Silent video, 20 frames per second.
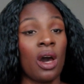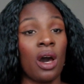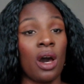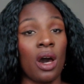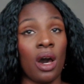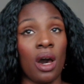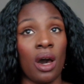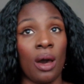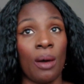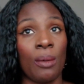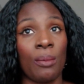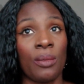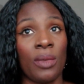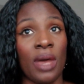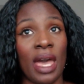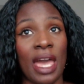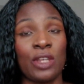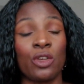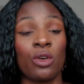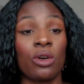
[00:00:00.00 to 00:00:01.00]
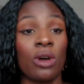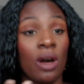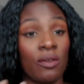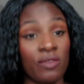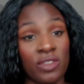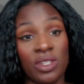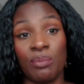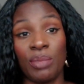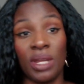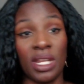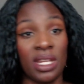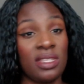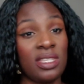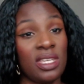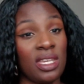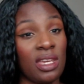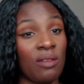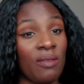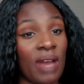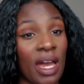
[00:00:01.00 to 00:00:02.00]
and your
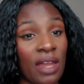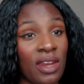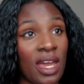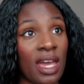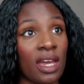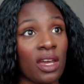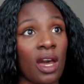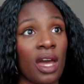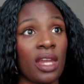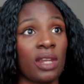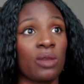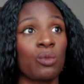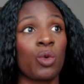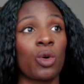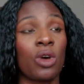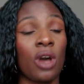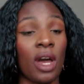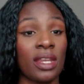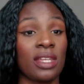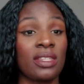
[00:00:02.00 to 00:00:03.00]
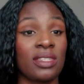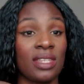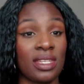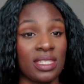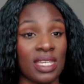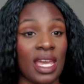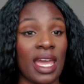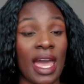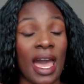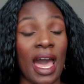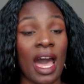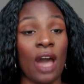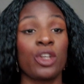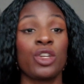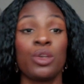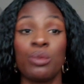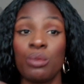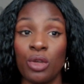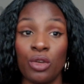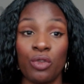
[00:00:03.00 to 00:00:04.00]
comfortability around that will kind of dictate how
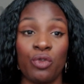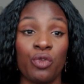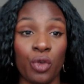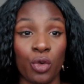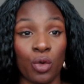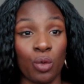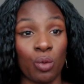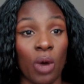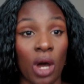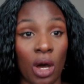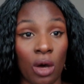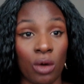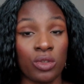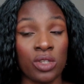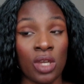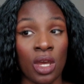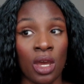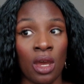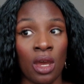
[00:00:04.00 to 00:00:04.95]
you move through the world